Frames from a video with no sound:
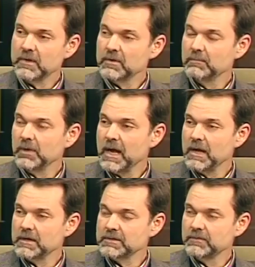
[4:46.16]
though the
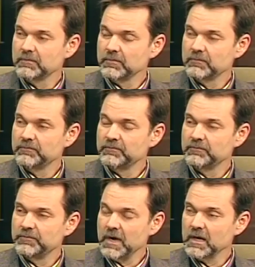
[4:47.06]
bladder is a
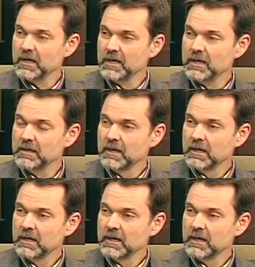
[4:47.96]
fairly